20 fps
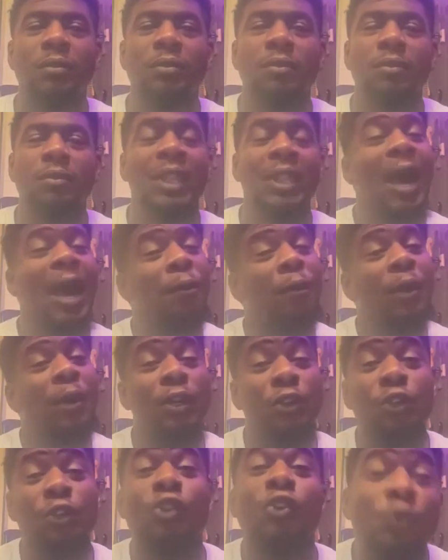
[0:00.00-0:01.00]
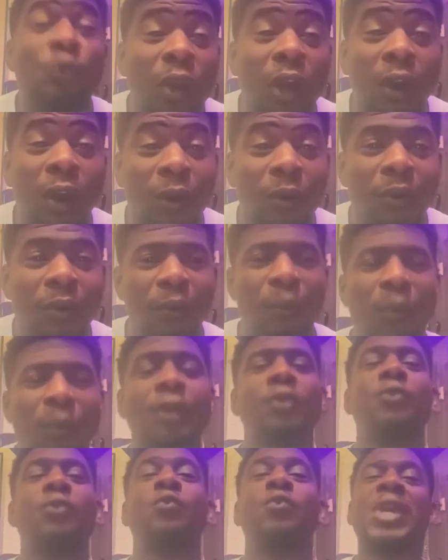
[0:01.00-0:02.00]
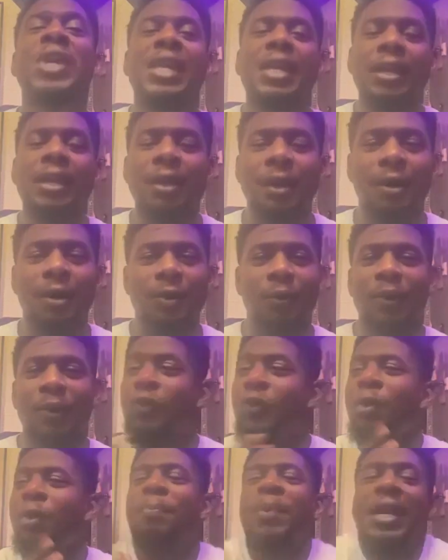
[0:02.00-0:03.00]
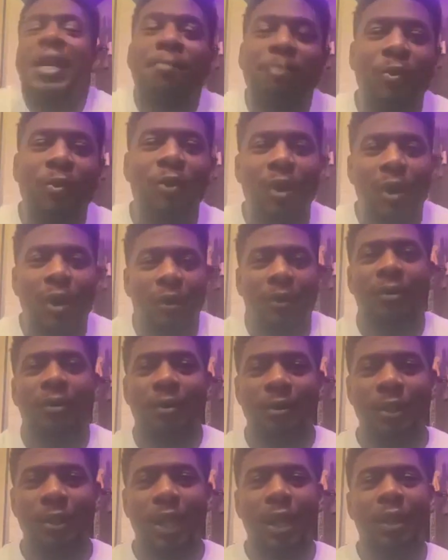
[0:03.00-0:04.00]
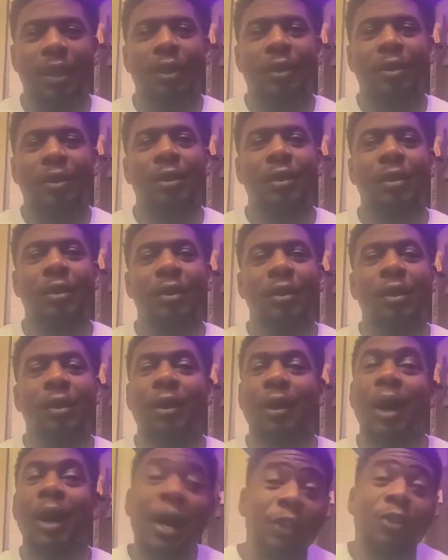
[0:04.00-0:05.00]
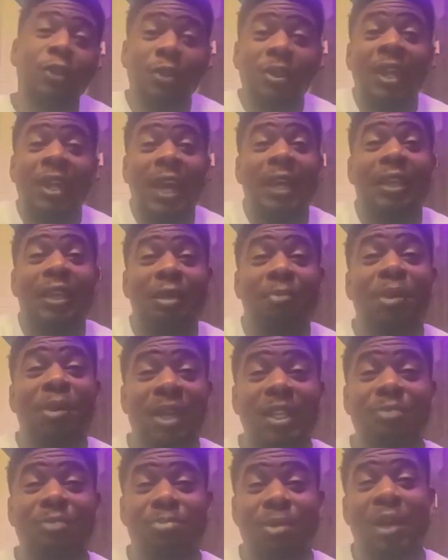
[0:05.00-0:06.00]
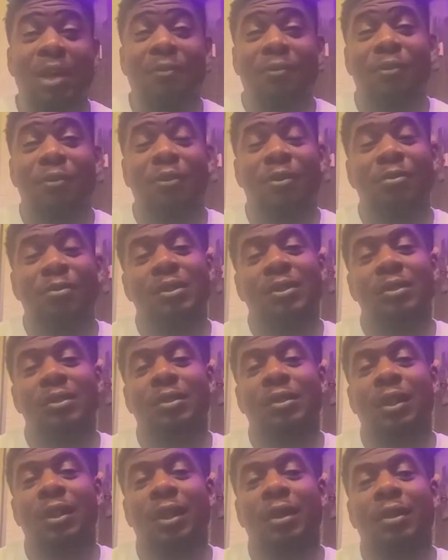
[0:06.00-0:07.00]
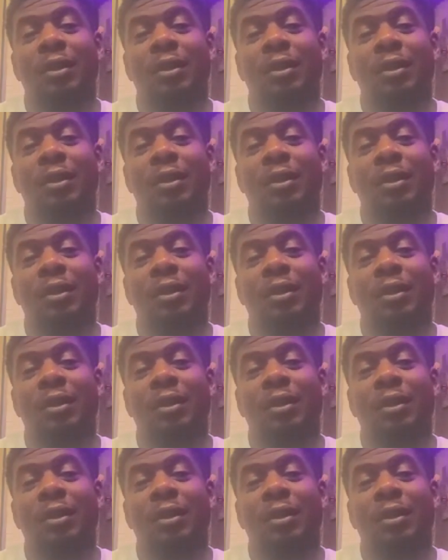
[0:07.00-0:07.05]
Not where do you go? Where do we go? Where do the people go? Like, other than the biggest platforms. Like,